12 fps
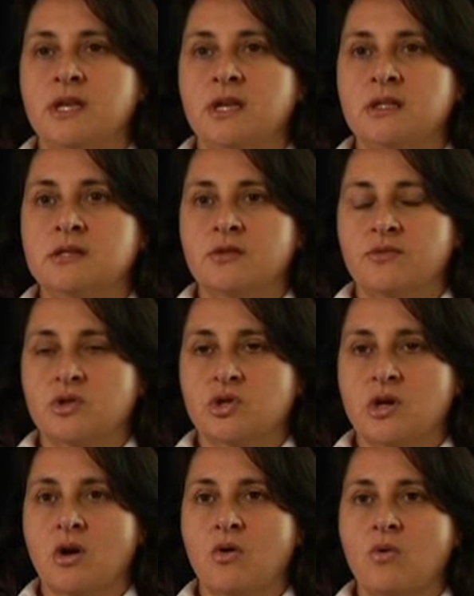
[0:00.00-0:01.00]
the needs of the
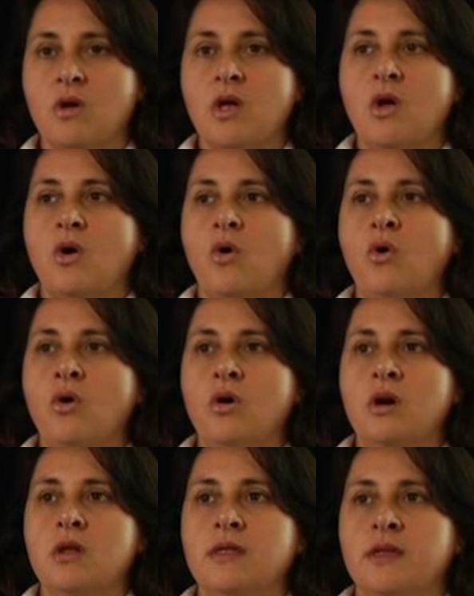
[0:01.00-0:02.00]
show,
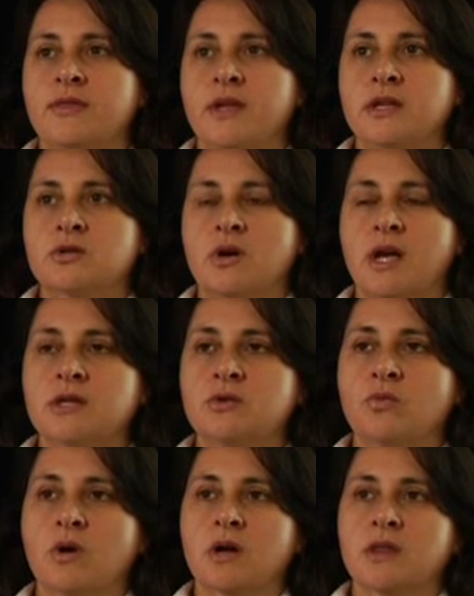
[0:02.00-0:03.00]
or that they try
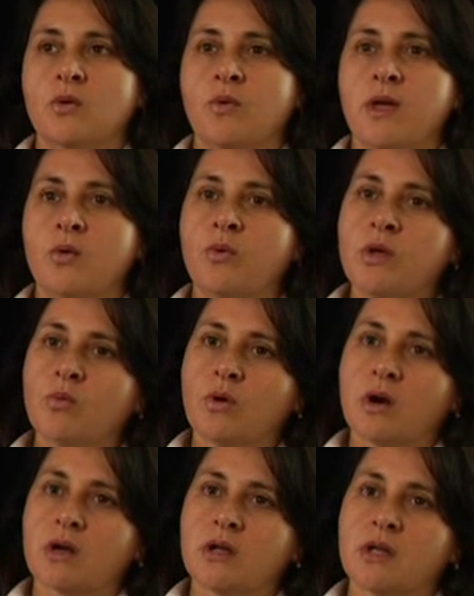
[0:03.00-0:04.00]
to work the way we
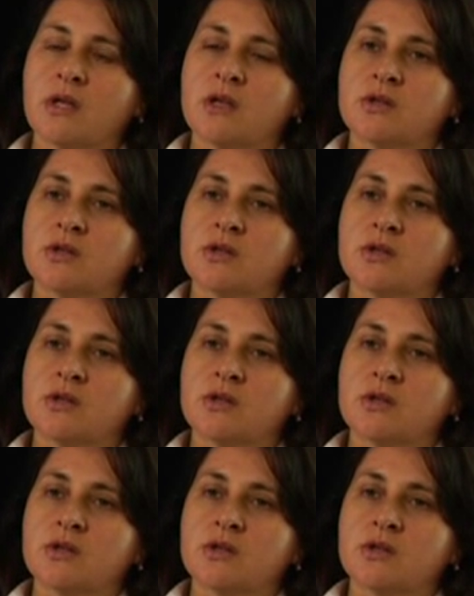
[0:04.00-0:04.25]
work